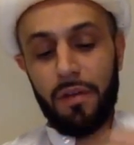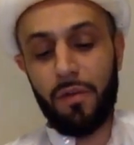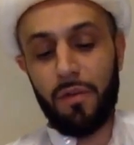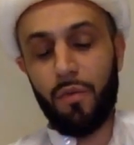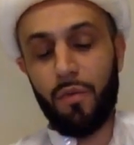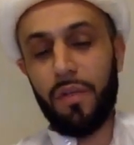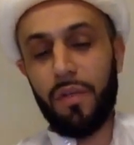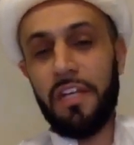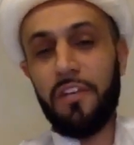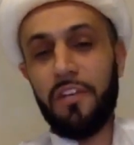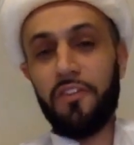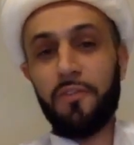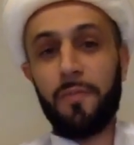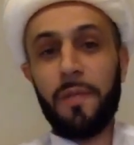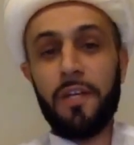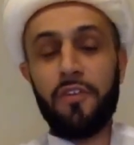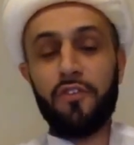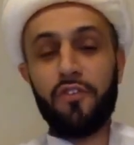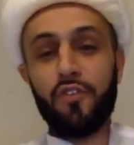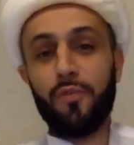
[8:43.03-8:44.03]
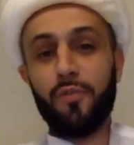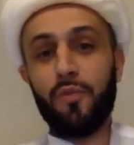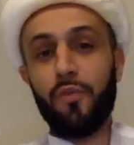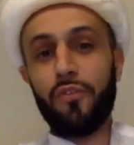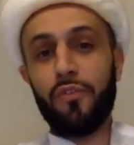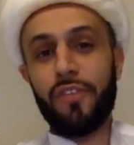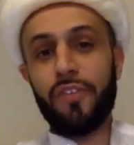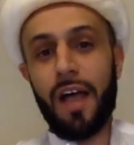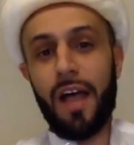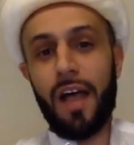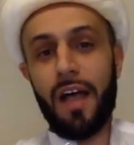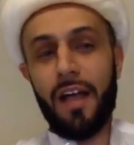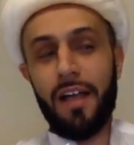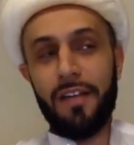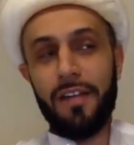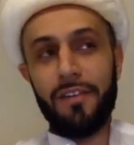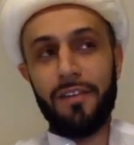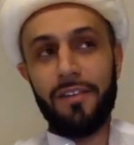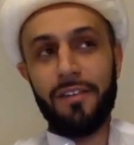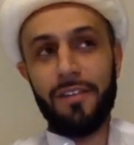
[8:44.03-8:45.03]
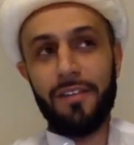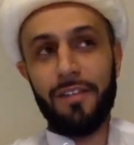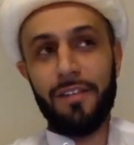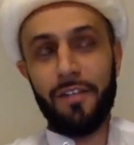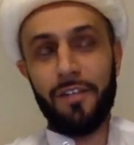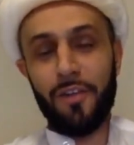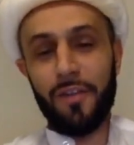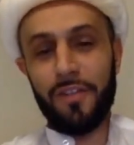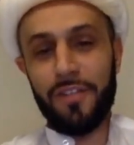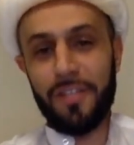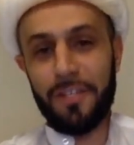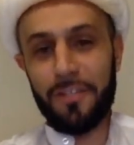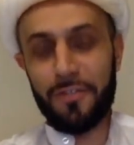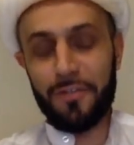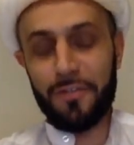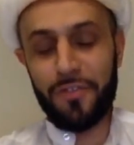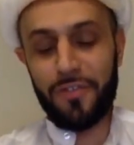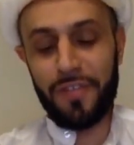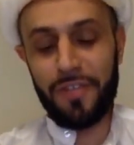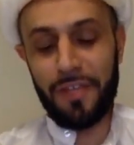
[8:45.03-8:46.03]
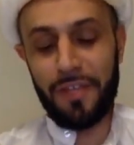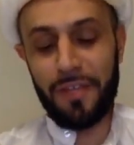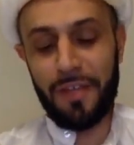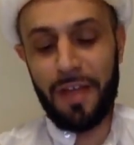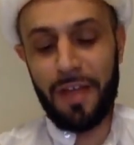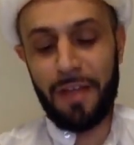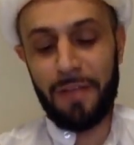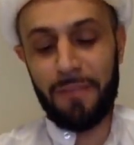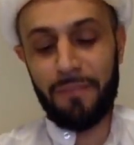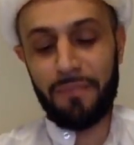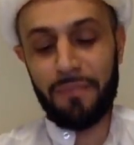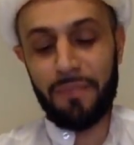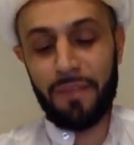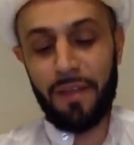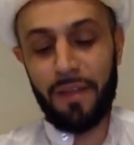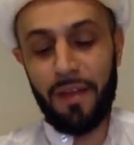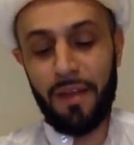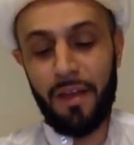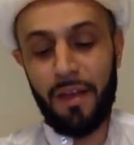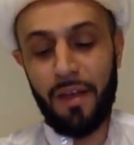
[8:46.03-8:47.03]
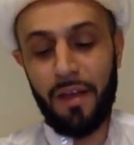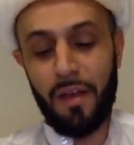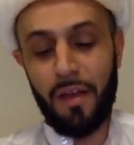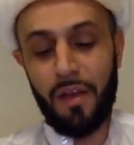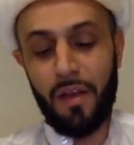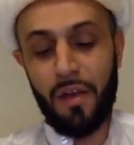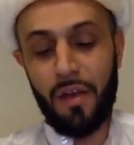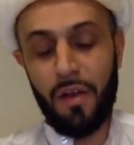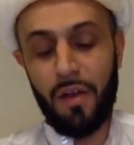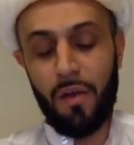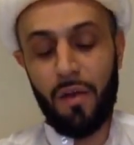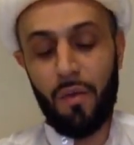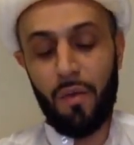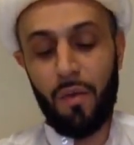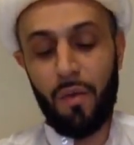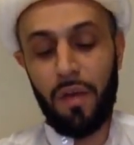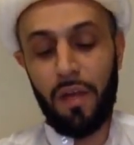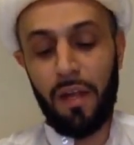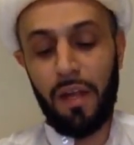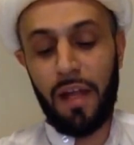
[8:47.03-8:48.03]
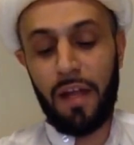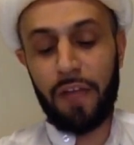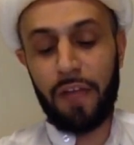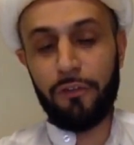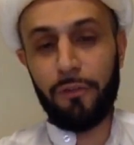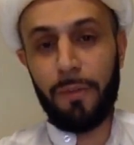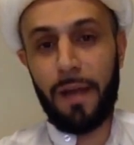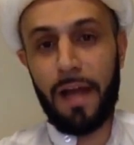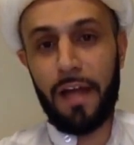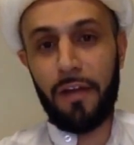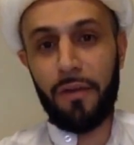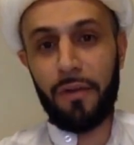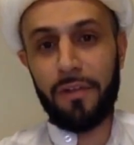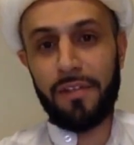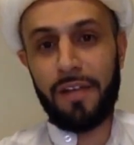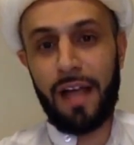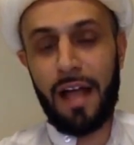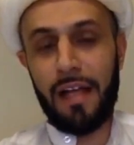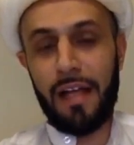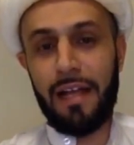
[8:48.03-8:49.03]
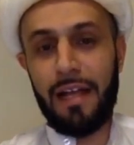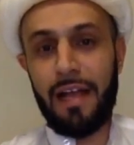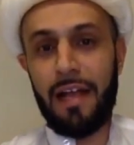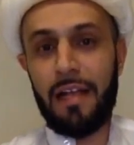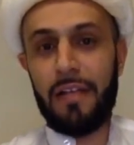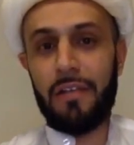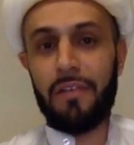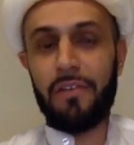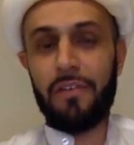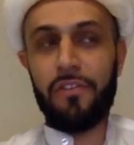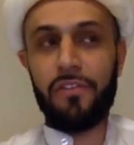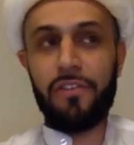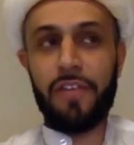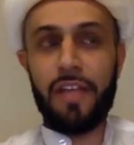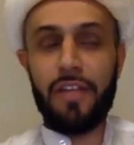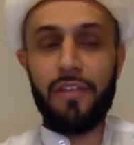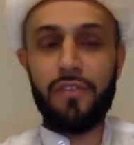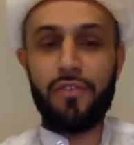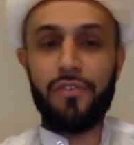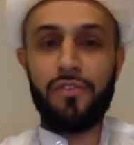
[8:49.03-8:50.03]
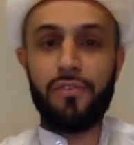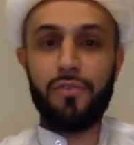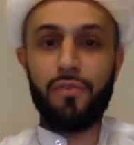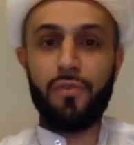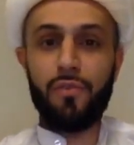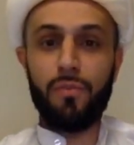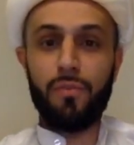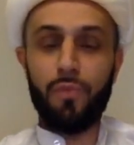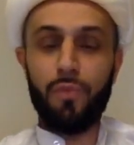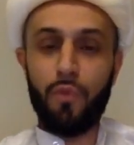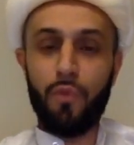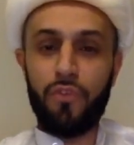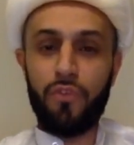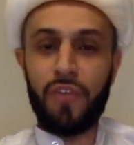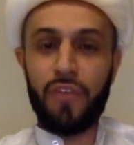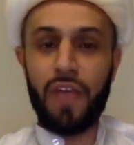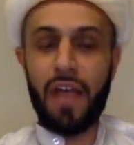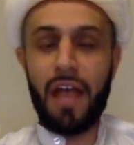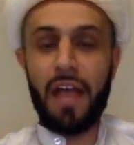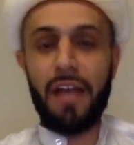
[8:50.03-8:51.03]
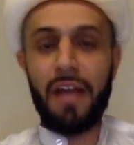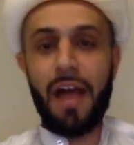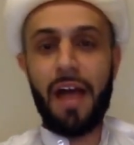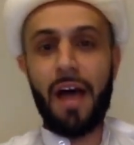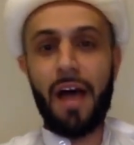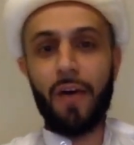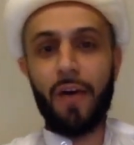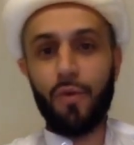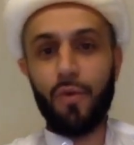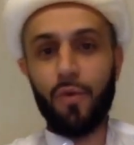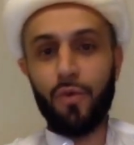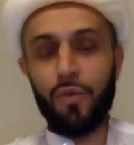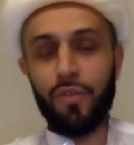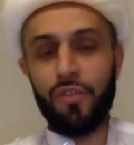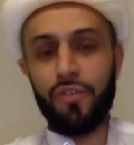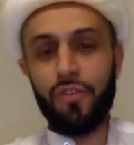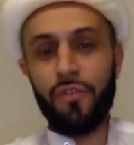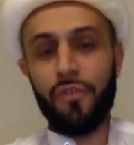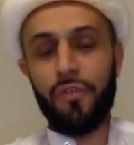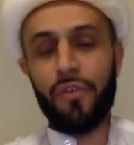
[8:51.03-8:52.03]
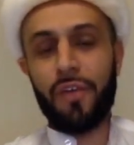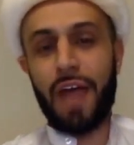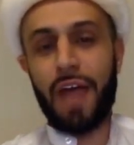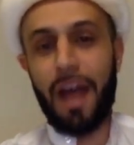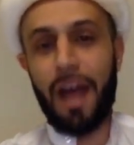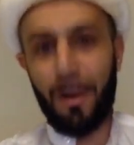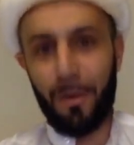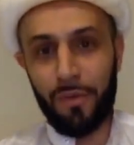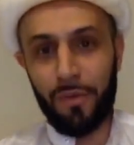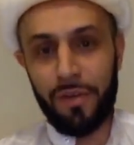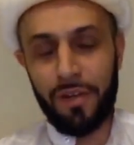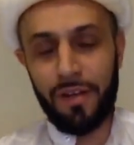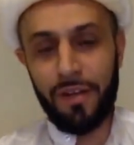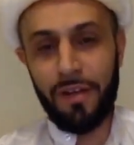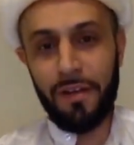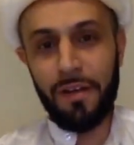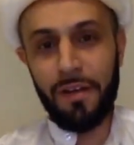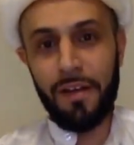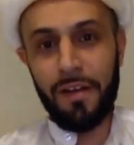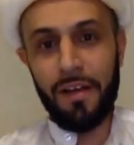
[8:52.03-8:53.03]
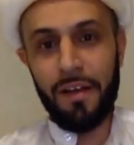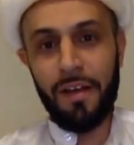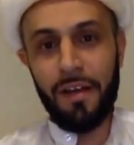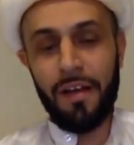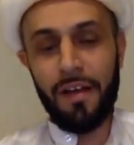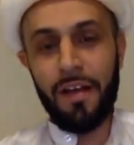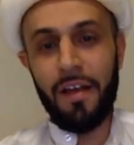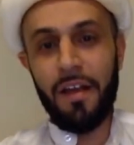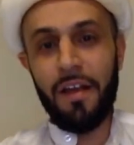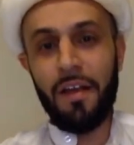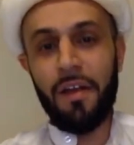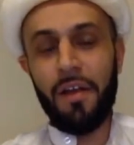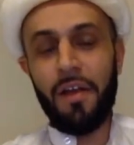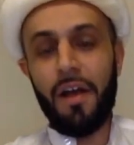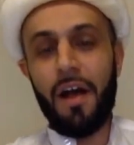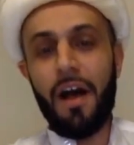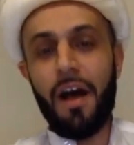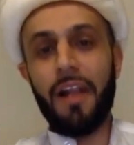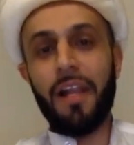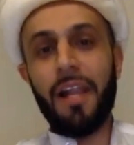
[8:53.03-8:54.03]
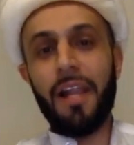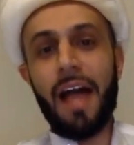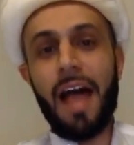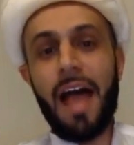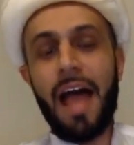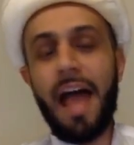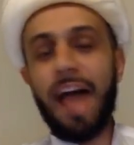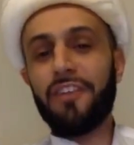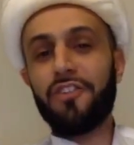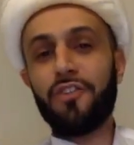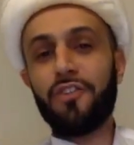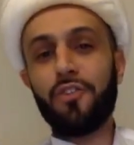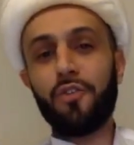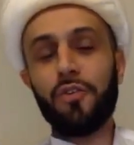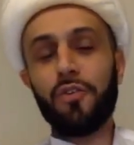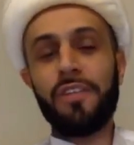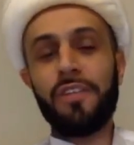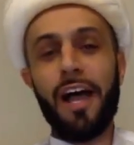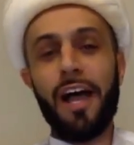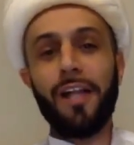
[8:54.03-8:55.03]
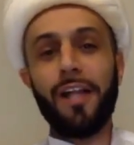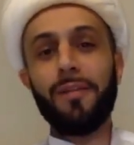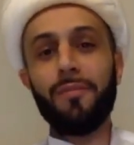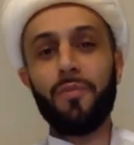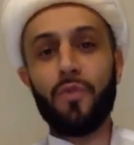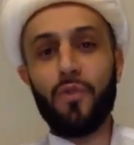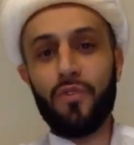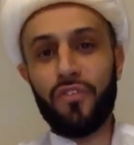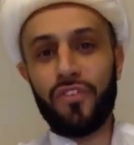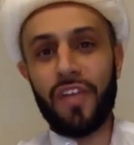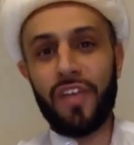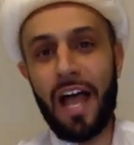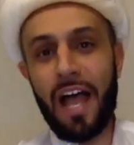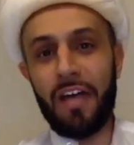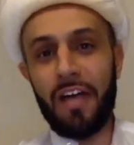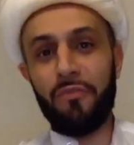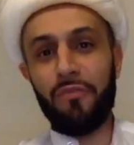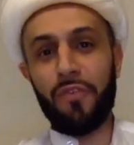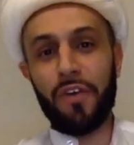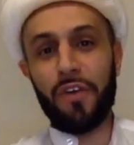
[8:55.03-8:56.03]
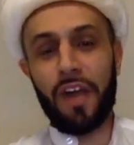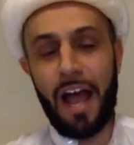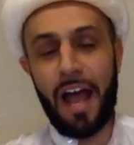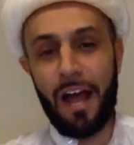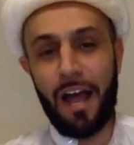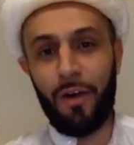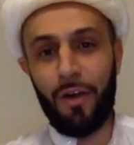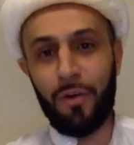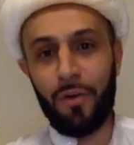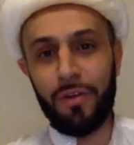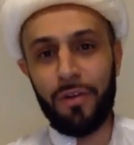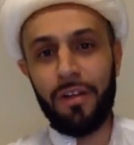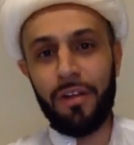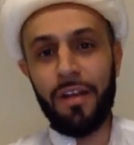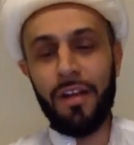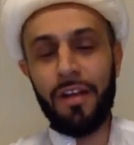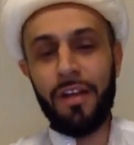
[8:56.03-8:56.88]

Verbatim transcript: when he speaks to Musa, and you know, it's interesting that when Allah subhanahu wa ta'ala sends Musa and Harun to Fir'aun, Allah has to tell Musa and Fir'aun,